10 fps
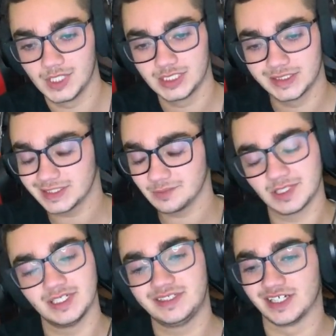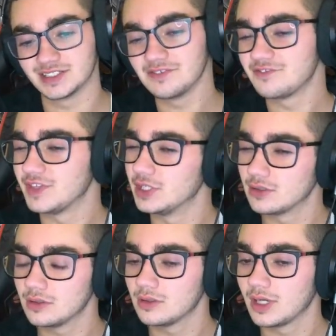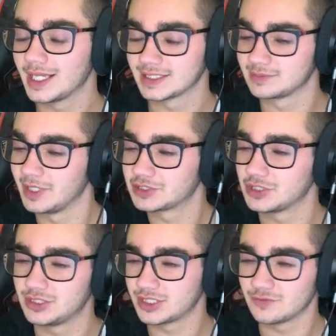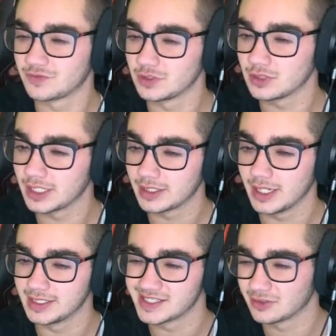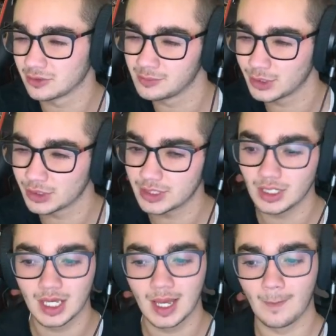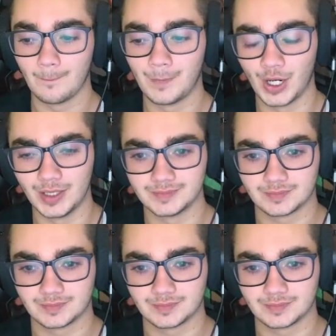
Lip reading: This ability doesn't feel, as I mentioned, doesn't feel like a Sentinel ability, but